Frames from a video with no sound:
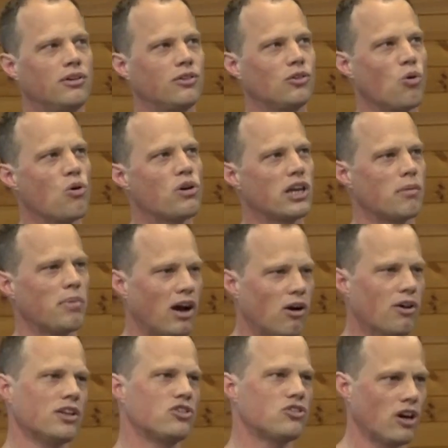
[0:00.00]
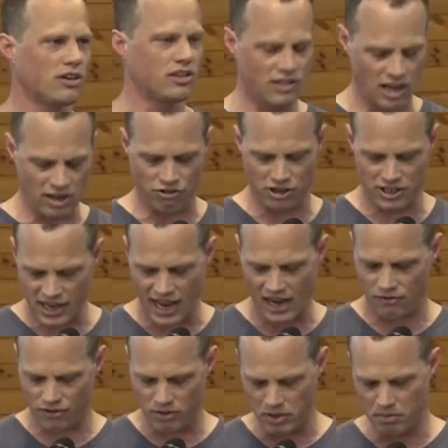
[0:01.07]
talking about, the church is under
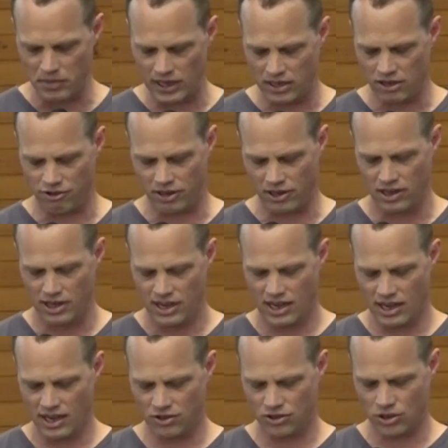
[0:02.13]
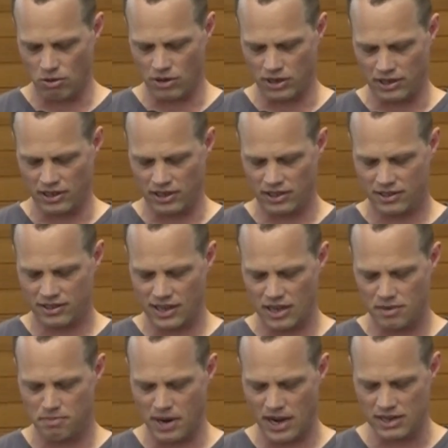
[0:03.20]
attack from the media and so on. And
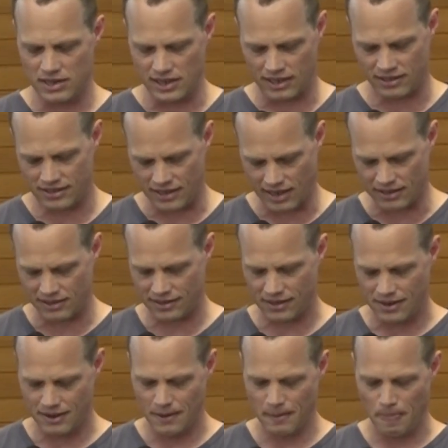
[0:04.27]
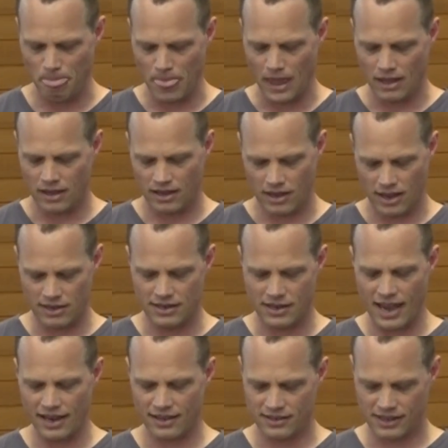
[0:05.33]
instead, Benedict says,
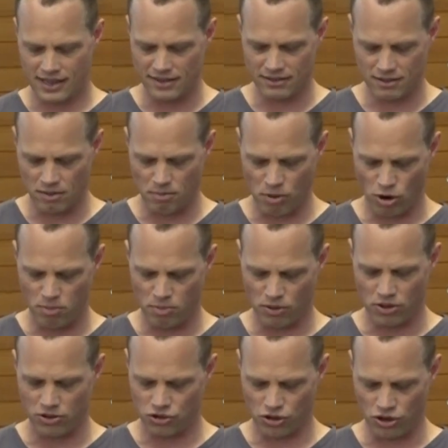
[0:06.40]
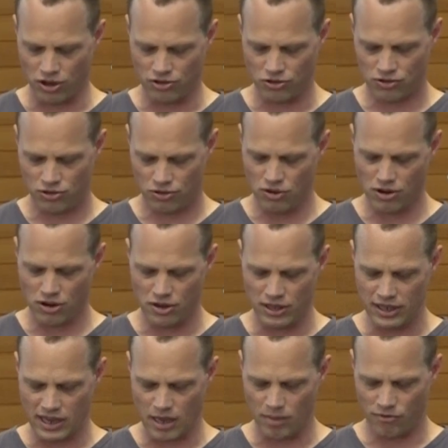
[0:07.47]
attacks against the Pope or the church do not only
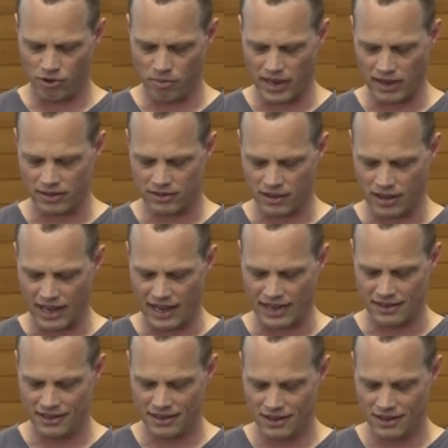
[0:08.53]
come from outside,